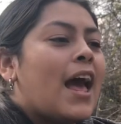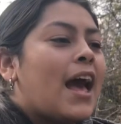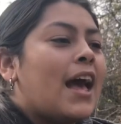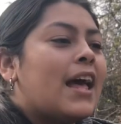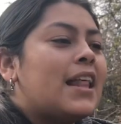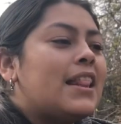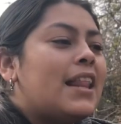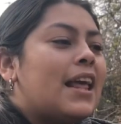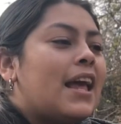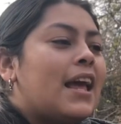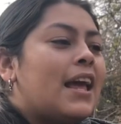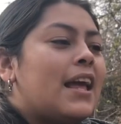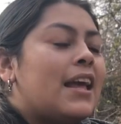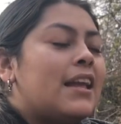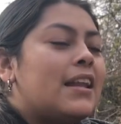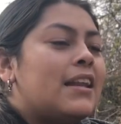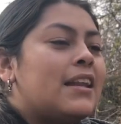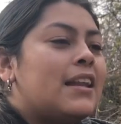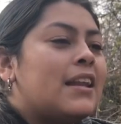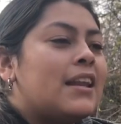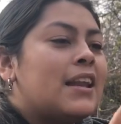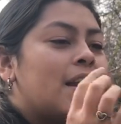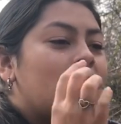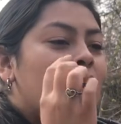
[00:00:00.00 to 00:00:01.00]
And
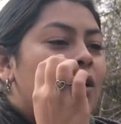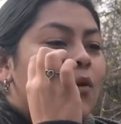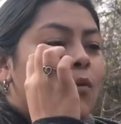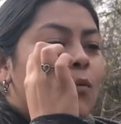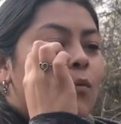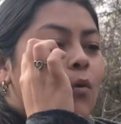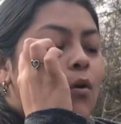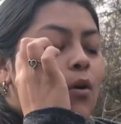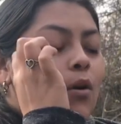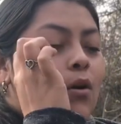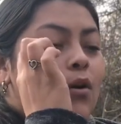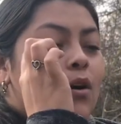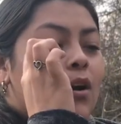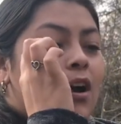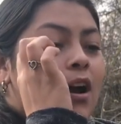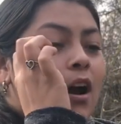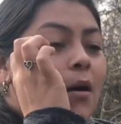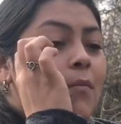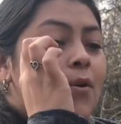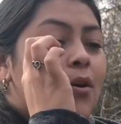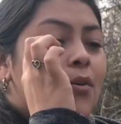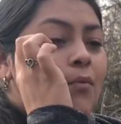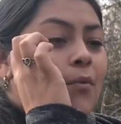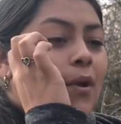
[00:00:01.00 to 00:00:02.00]
then we'll
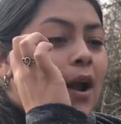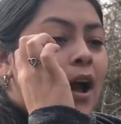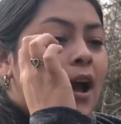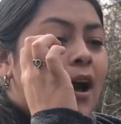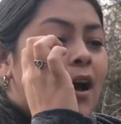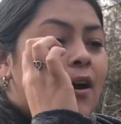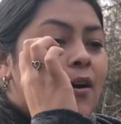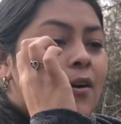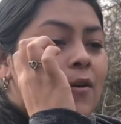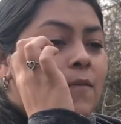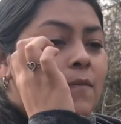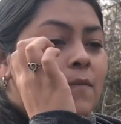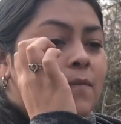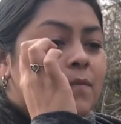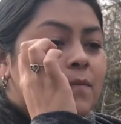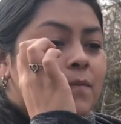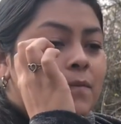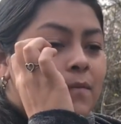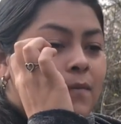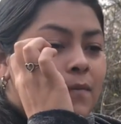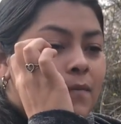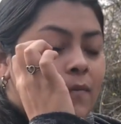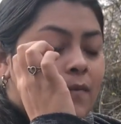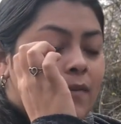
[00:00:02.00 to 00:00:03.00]
come around,
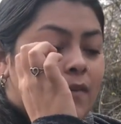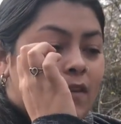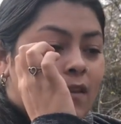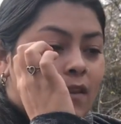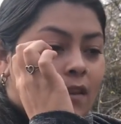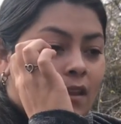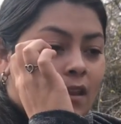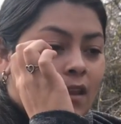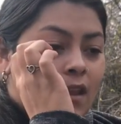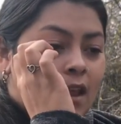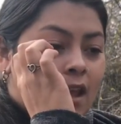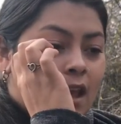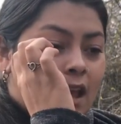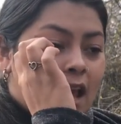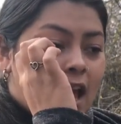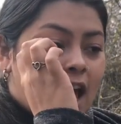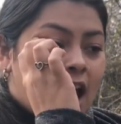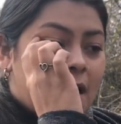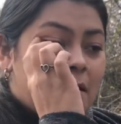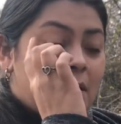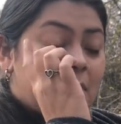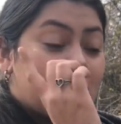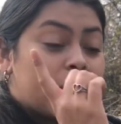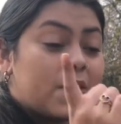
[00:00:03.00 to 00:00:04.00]

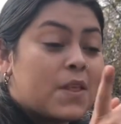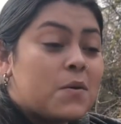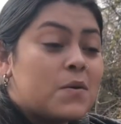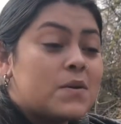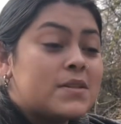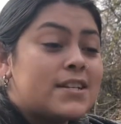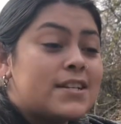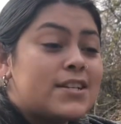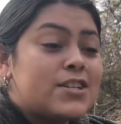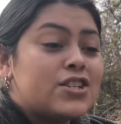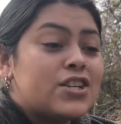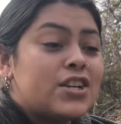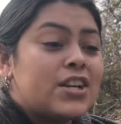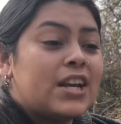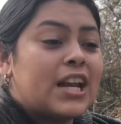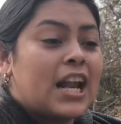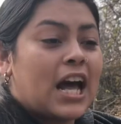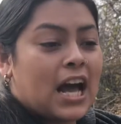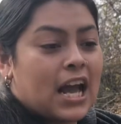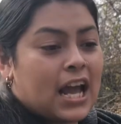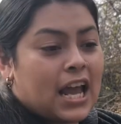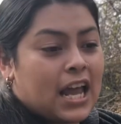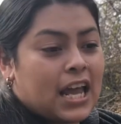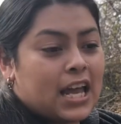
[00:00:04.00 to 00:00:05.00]
and my birthday was in
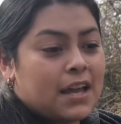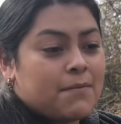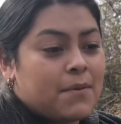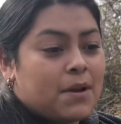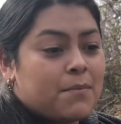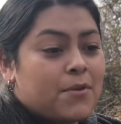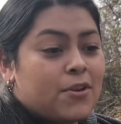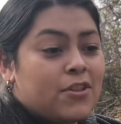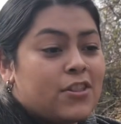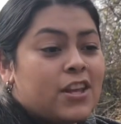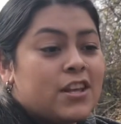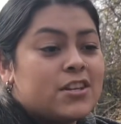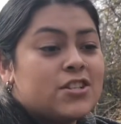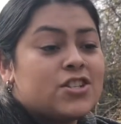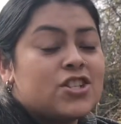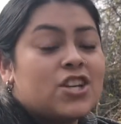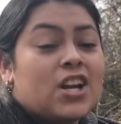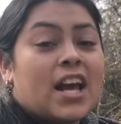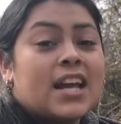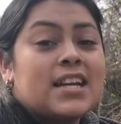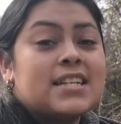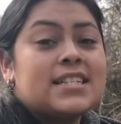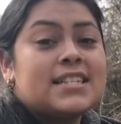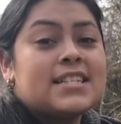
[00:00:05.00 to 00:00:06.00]
July. My birthday is
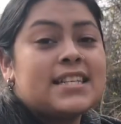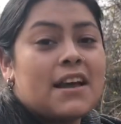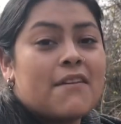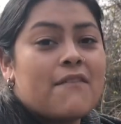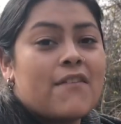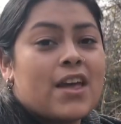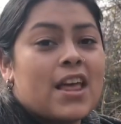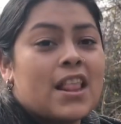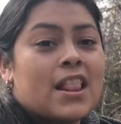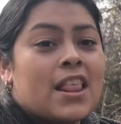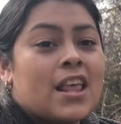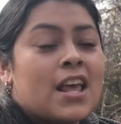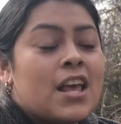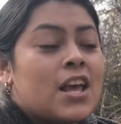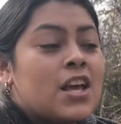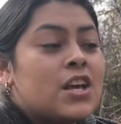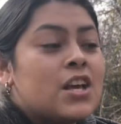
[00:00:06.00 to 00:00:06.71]
July 7th.